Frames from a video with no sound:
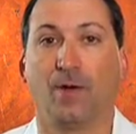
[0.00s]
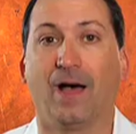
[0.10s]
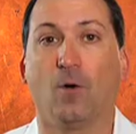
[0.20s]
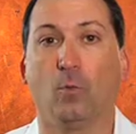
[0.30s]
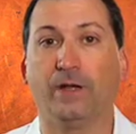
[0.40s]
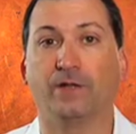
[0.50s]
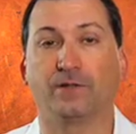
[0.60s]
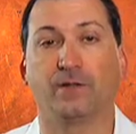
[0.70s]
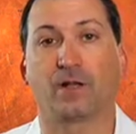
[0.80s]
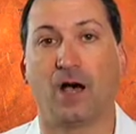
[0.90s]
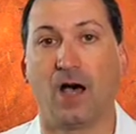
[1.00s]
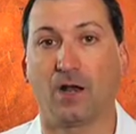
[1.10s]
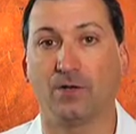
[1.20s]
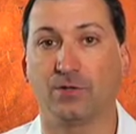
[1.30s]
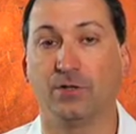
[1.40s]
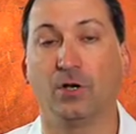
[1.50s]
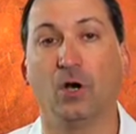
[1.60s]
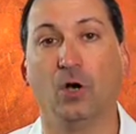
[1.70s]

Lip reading: by a weakness in the collagen